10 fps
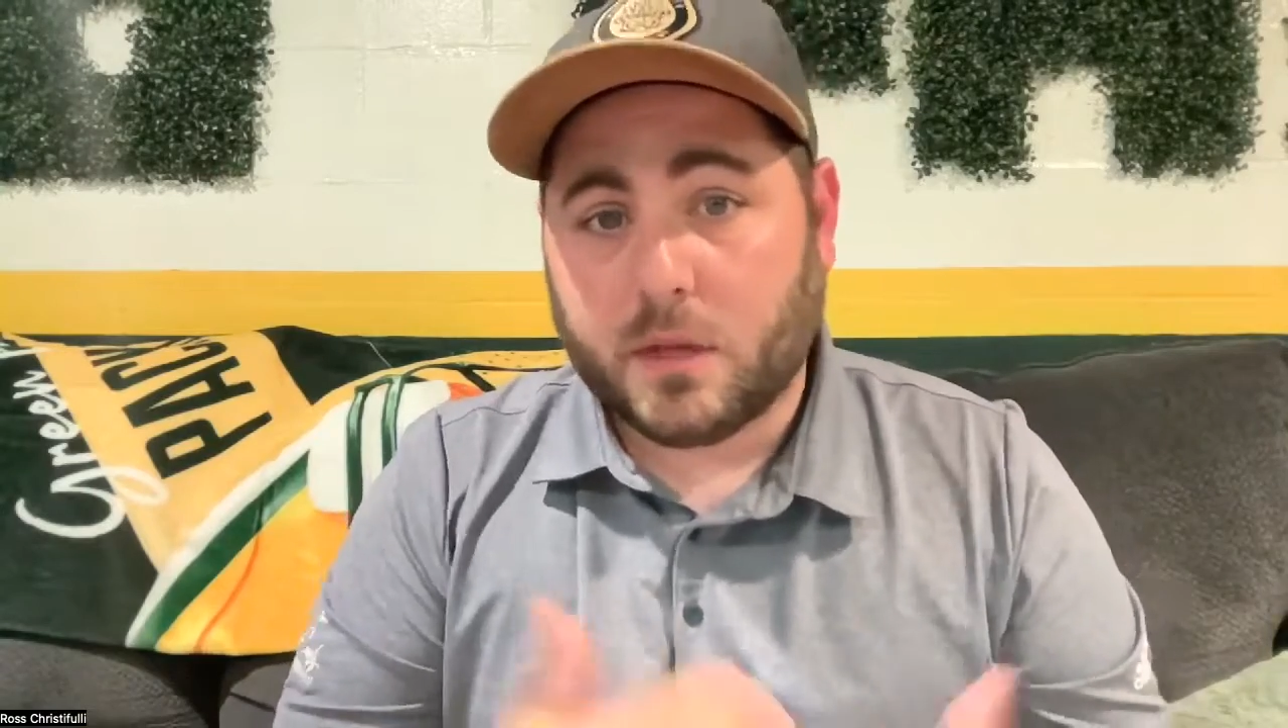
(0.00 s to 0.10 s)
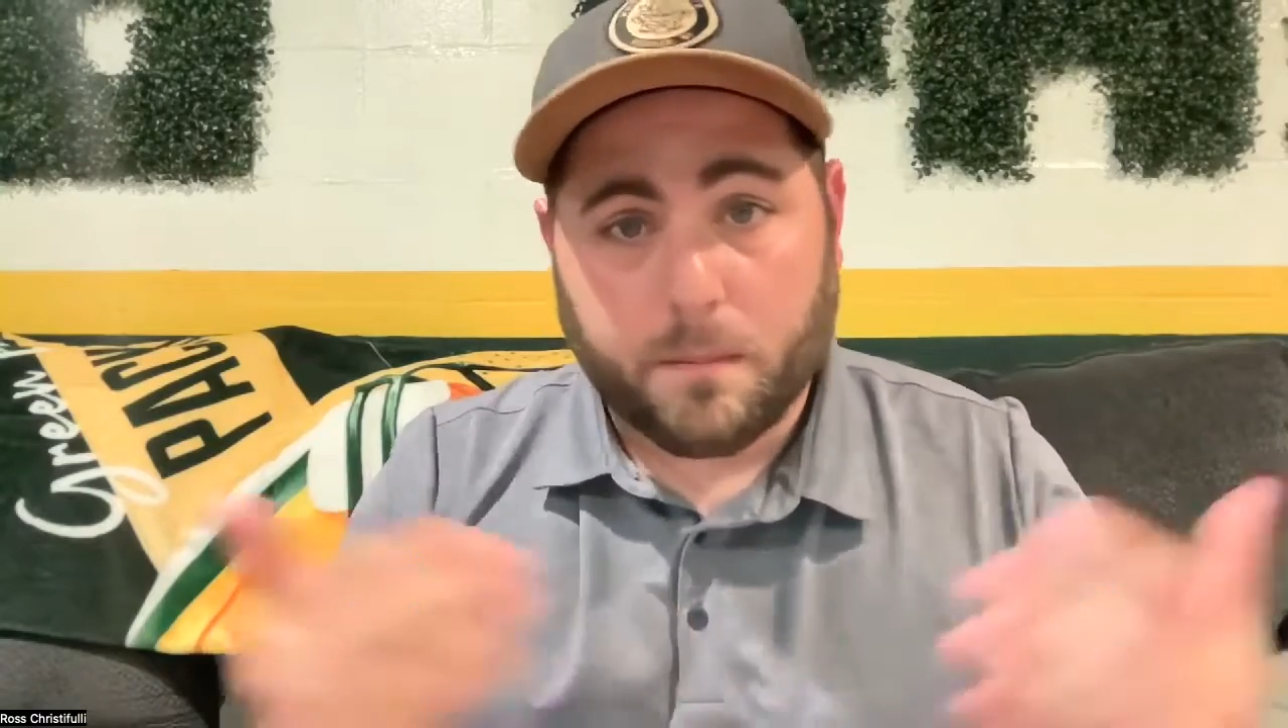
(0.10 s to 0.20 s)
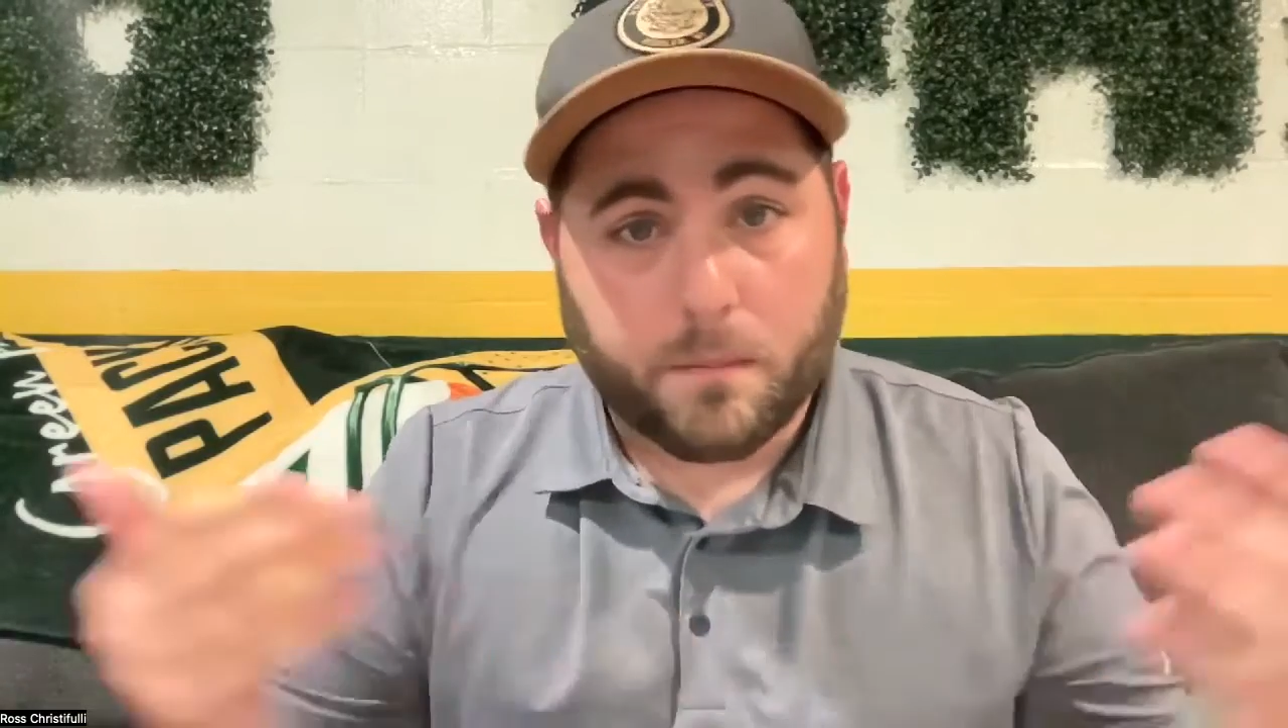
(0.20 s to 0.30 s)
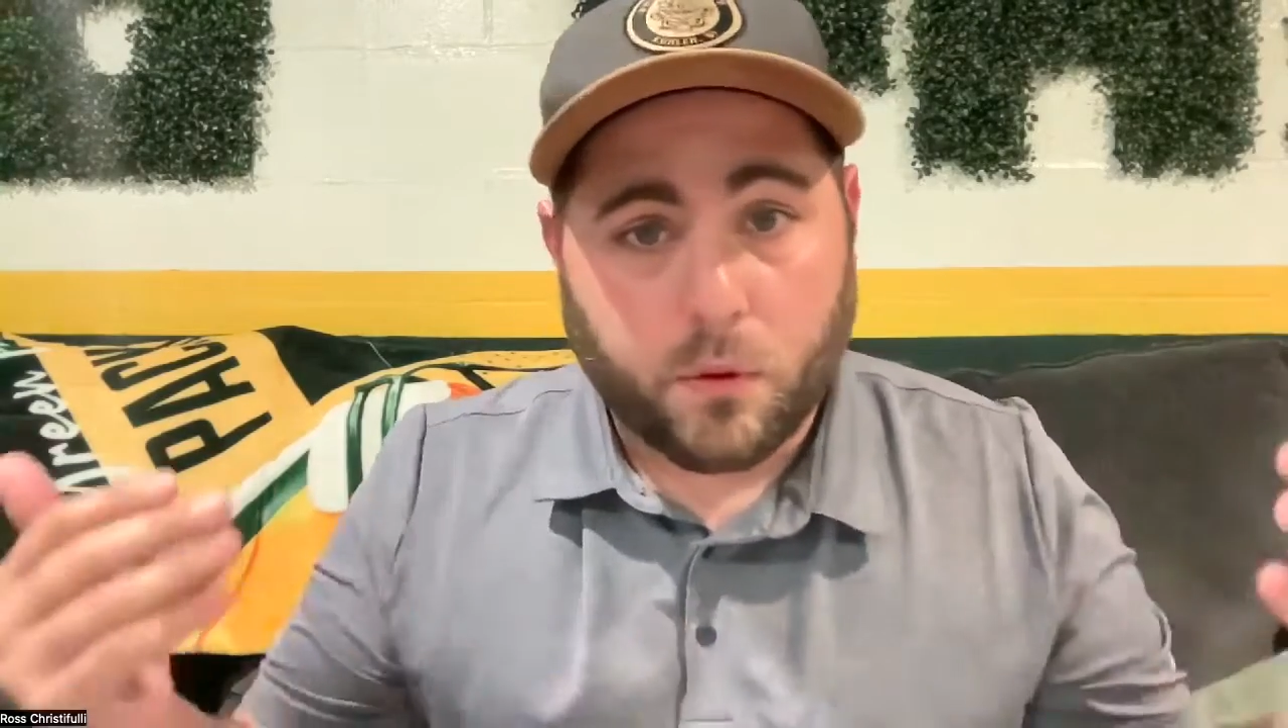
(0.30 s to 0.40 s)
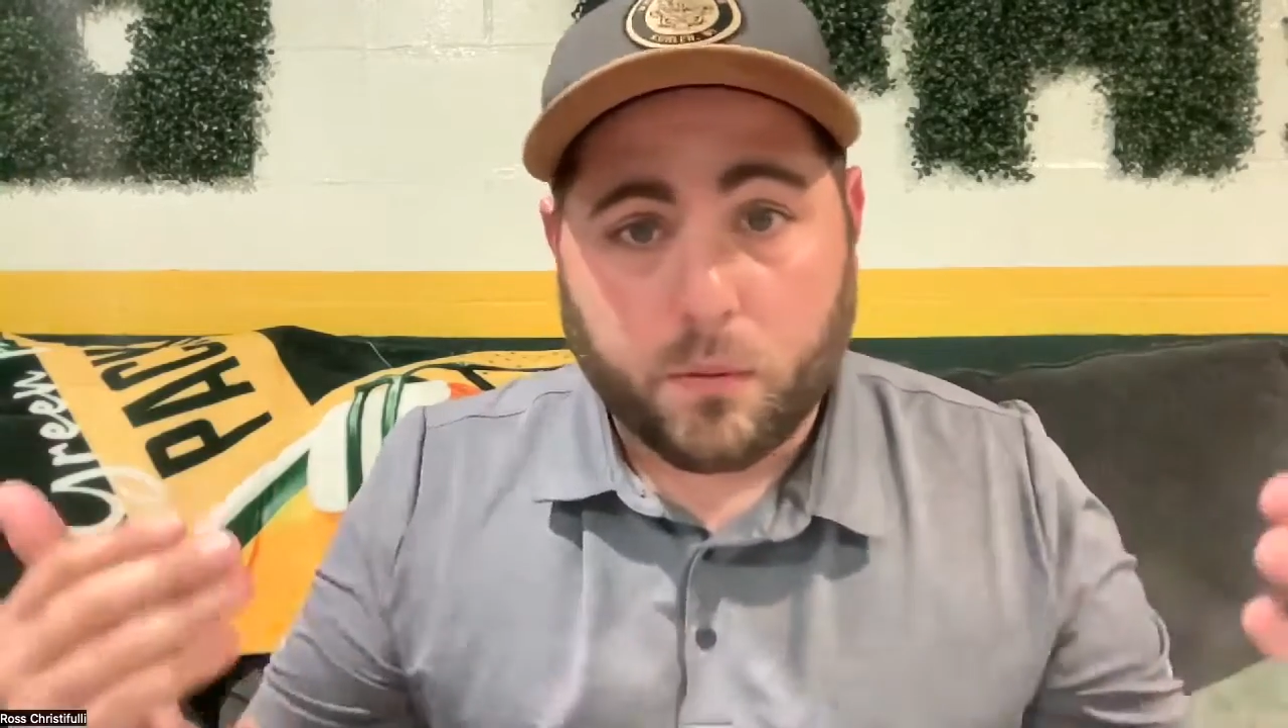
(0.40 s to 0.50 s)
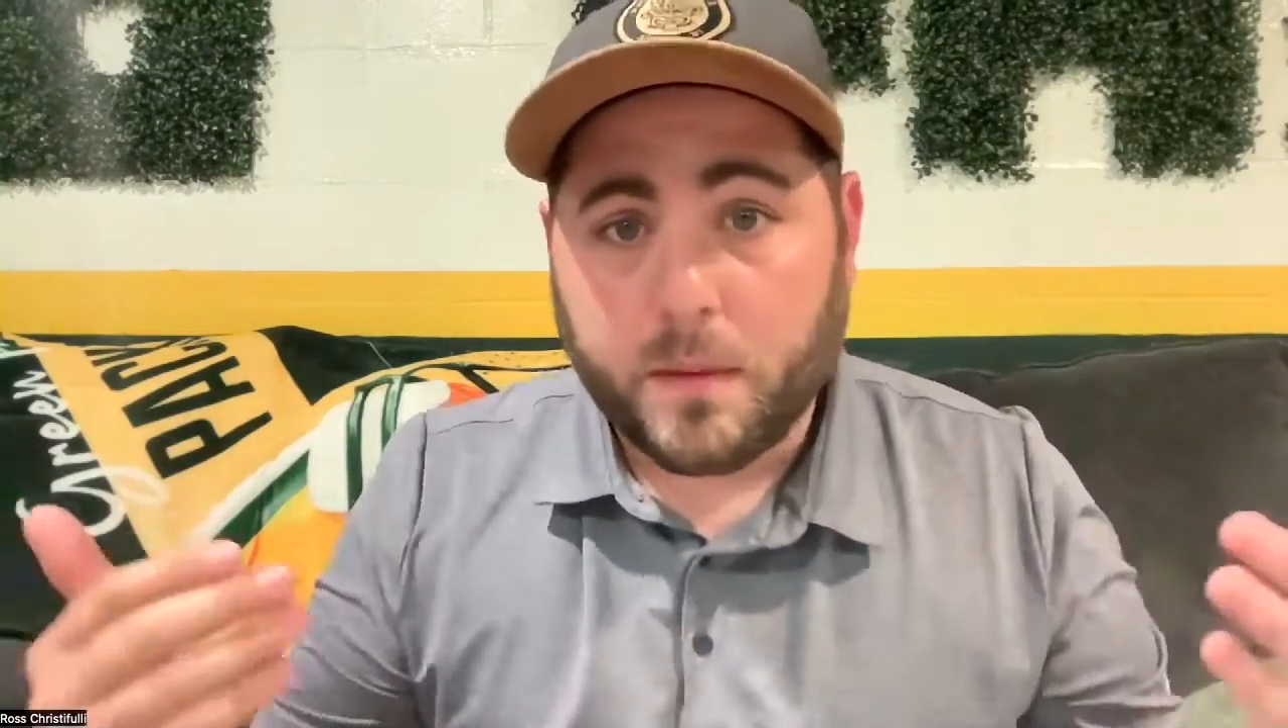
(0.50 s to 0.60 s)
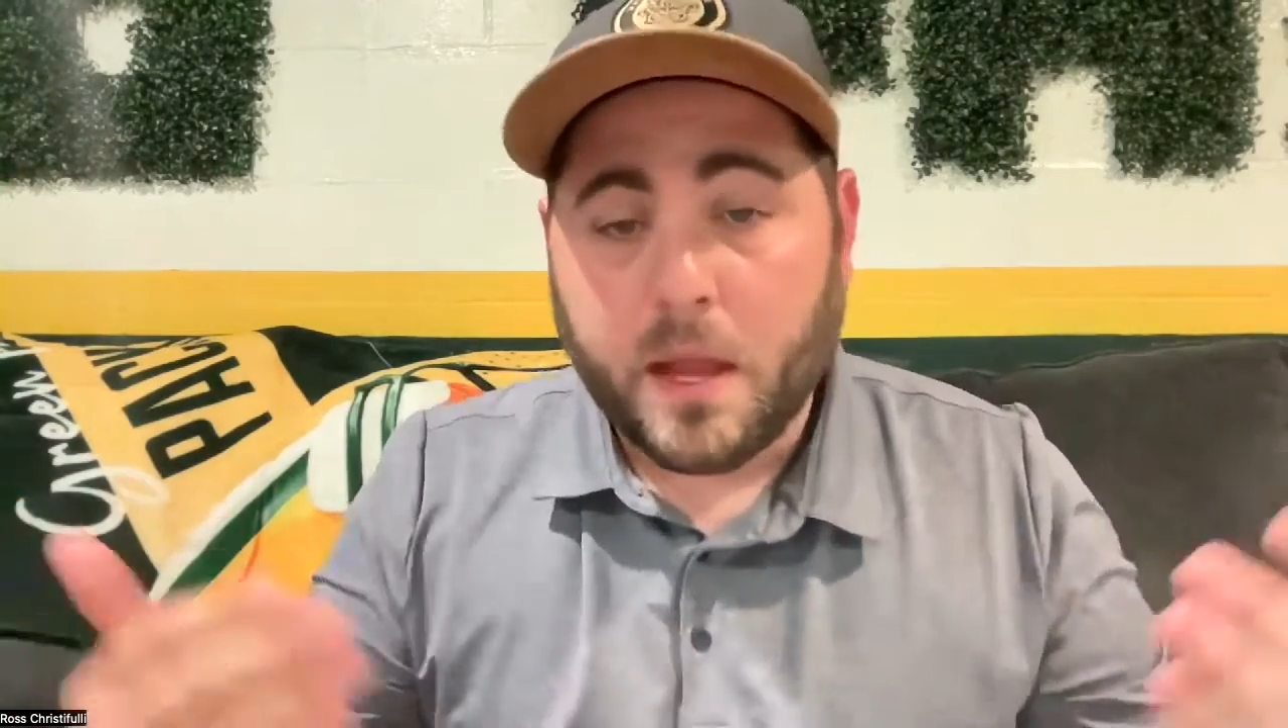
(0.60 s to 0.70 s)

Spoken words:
and boom,